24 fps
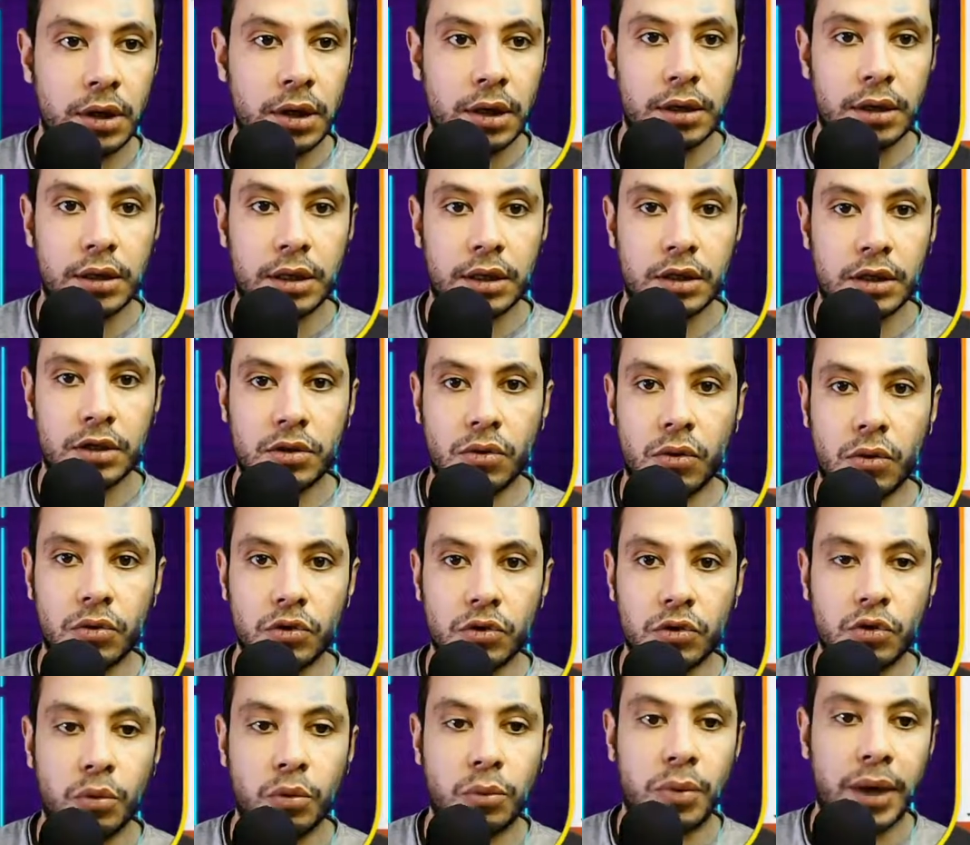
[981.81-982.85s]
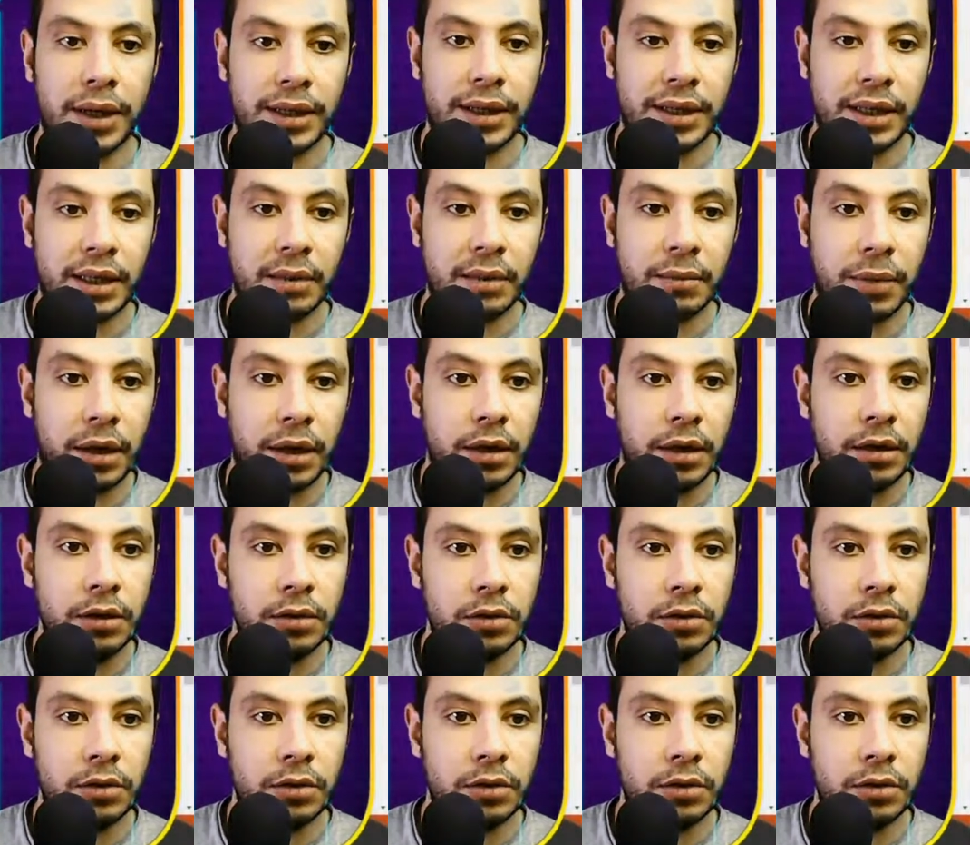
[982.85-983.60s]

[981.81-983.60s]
this also by email,